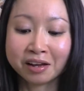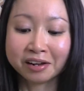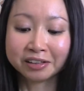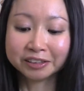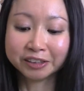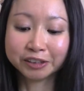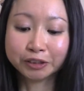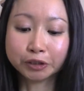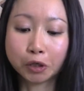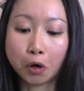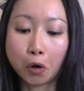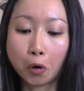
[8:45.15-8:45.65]

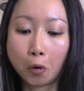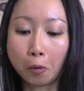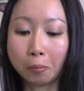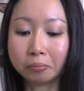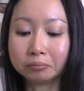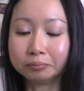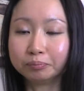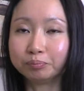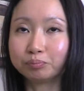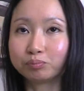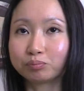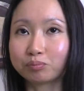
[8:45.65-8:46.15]
So
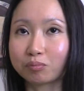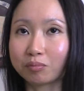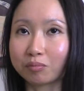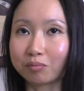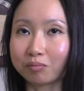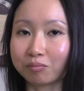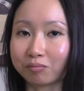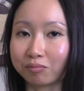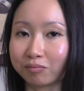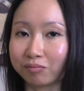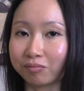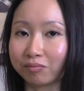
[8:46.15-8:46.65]

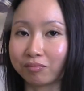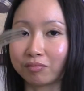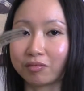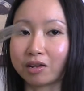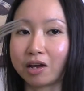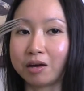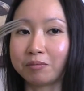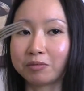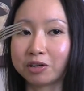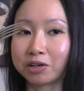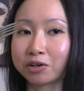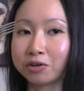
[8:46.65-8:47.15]

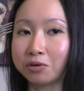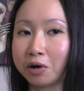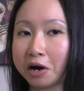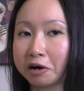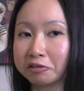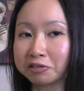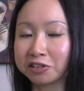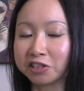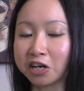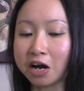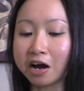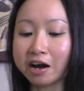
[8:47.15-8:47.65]
I'm gonna go
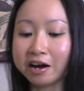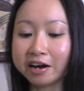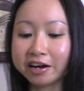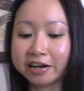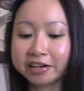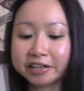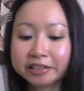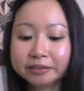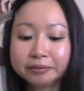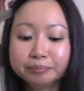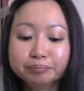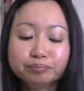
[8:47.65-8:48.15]

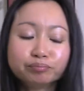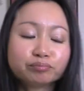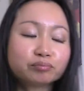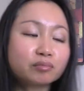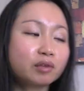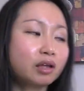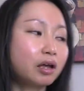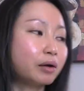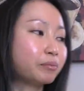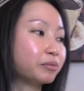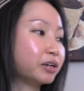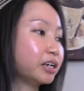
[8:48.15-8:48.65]
outside,
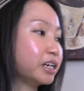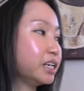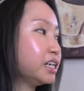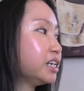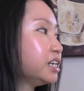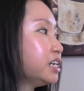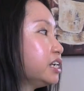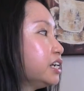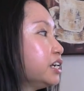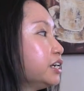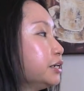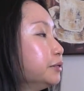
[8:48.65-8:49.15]
I'm gonna
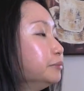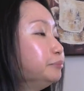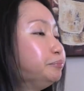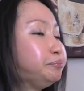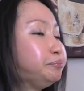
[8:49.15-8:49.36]
eat,